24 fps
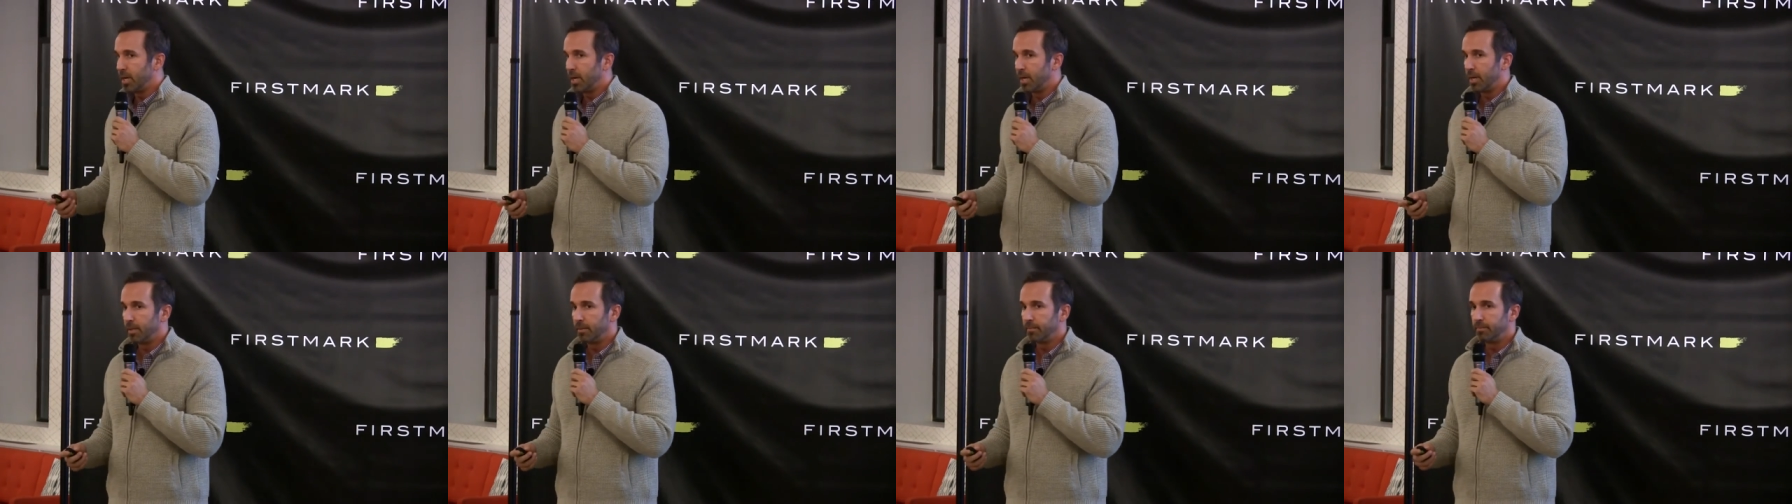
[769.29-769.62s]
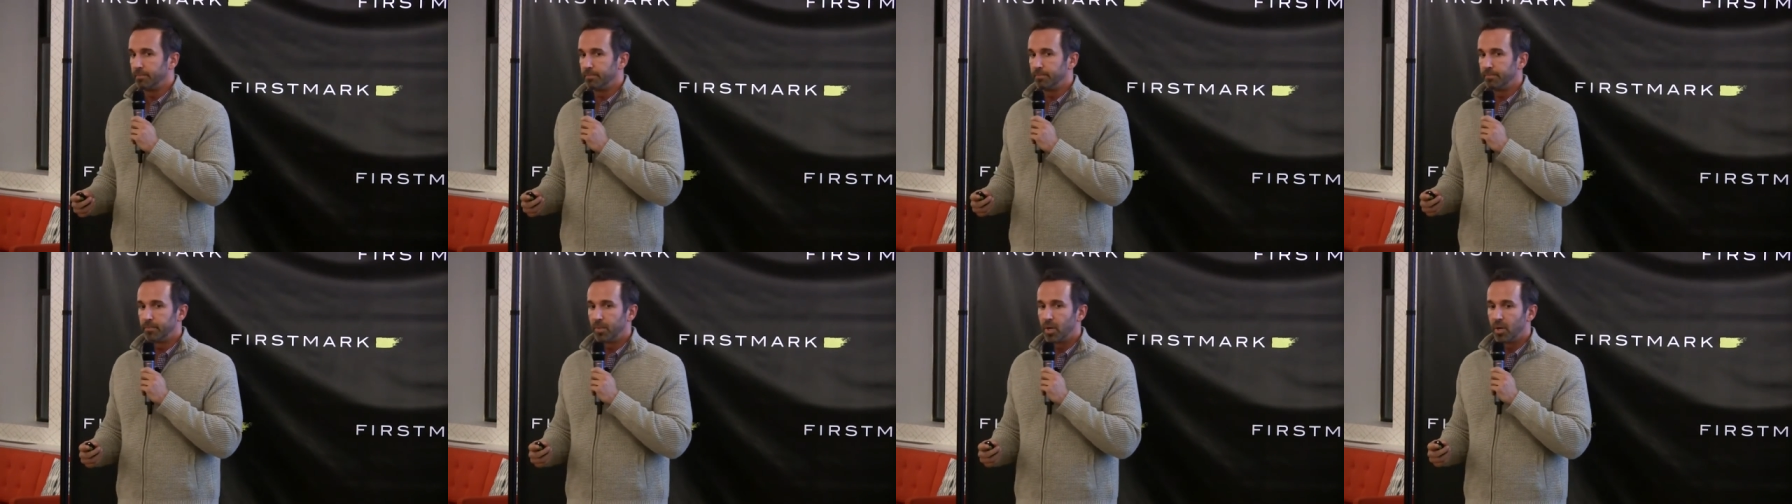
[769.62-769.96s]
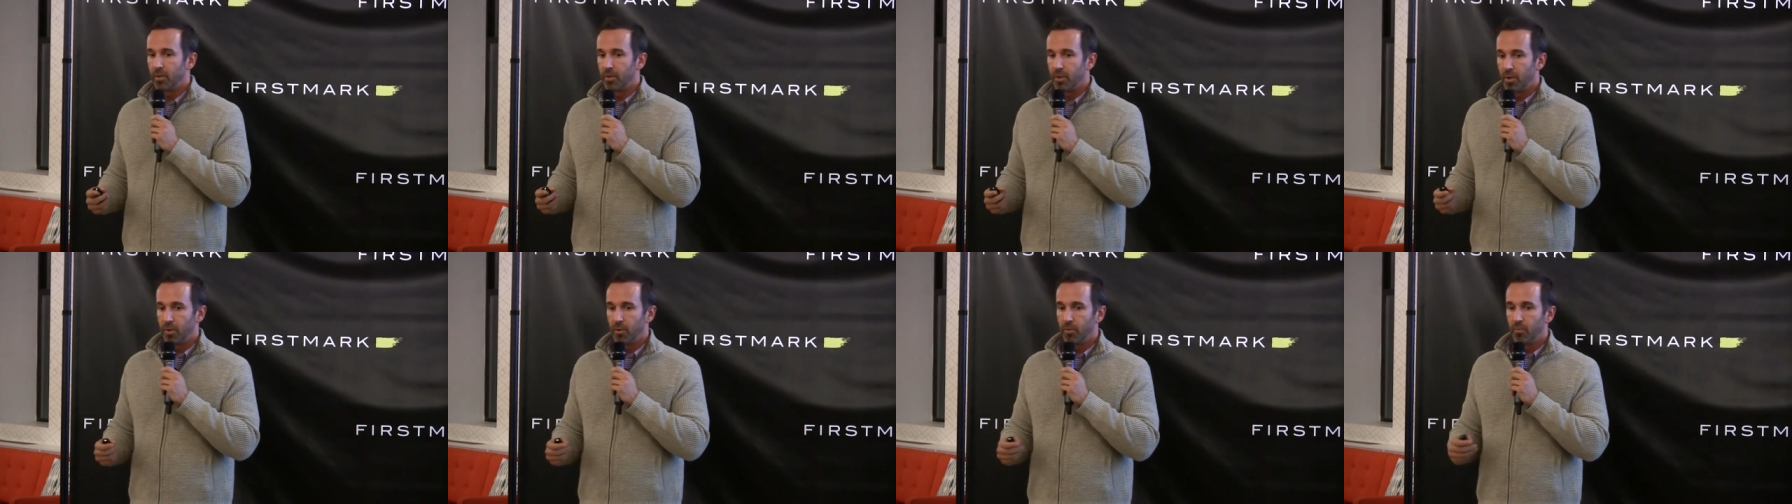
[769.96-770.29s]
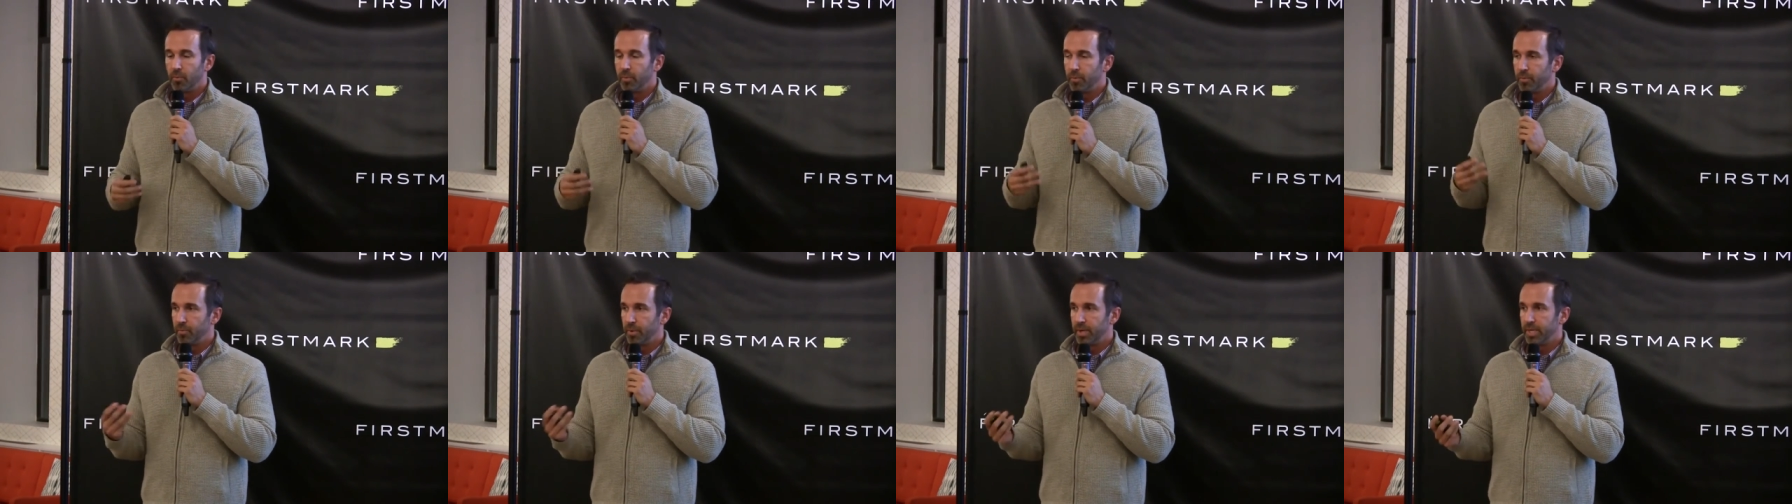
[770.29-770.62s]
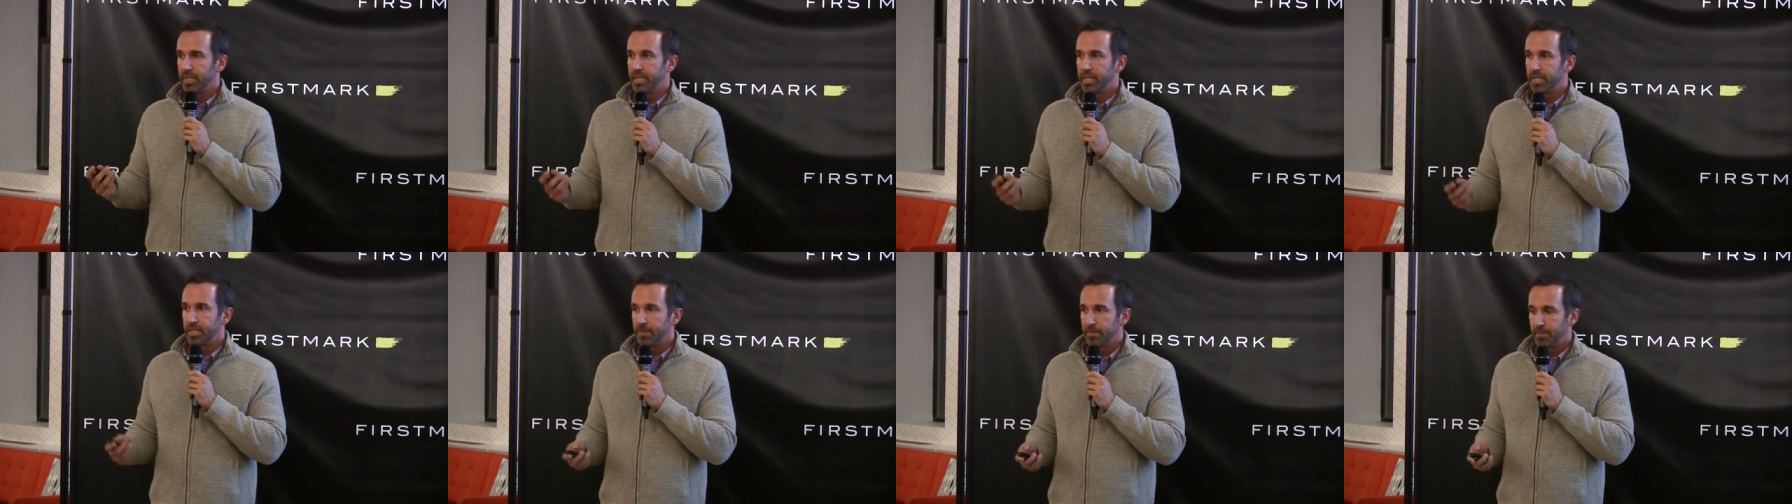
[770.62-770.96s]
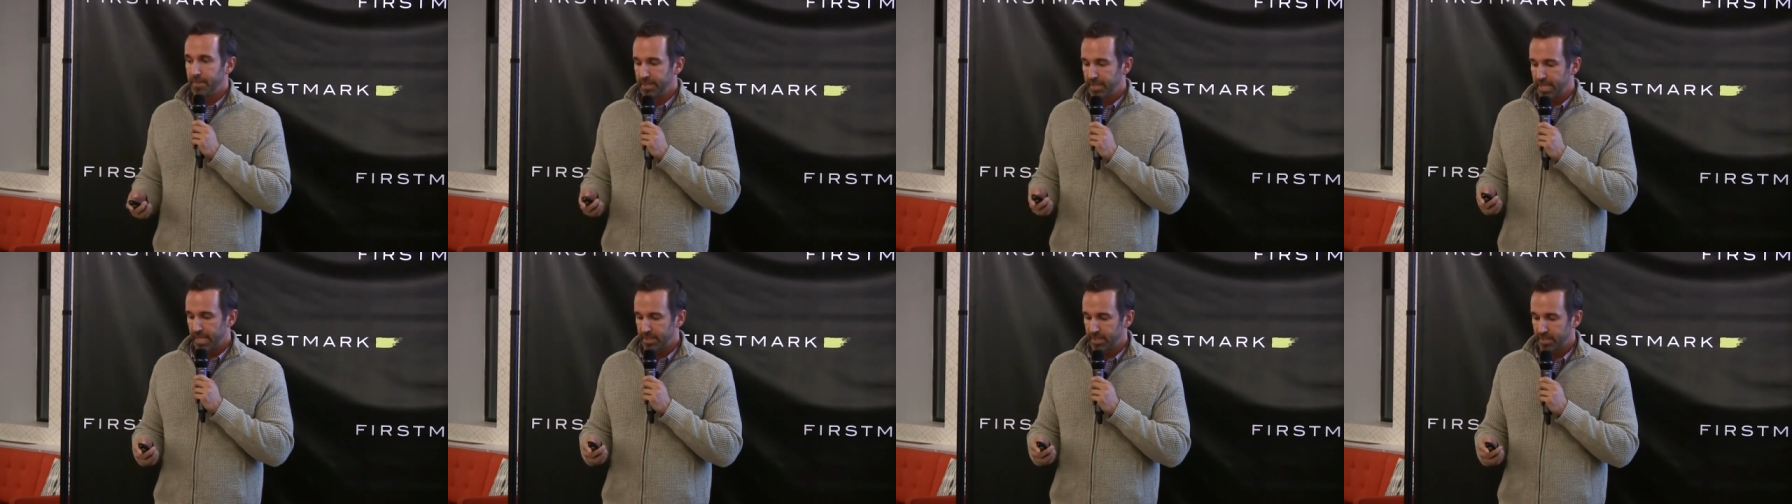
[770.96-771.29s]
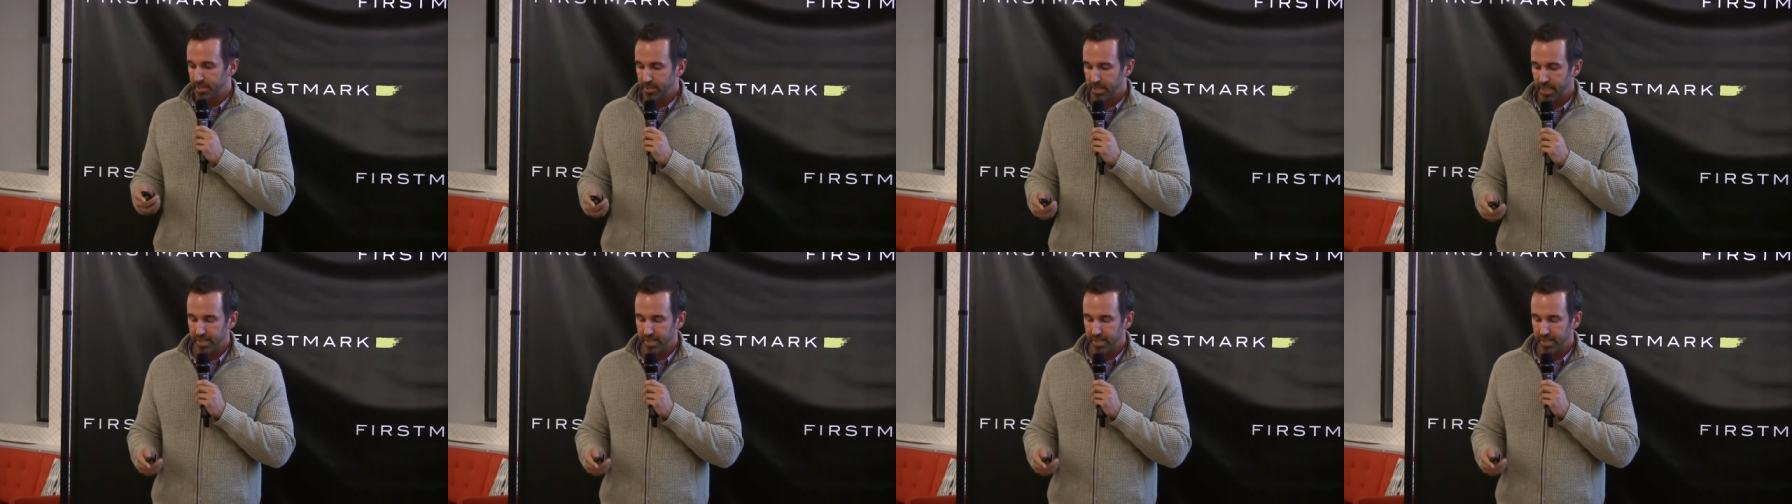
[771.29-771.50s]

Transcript: um, although we anticipate that's,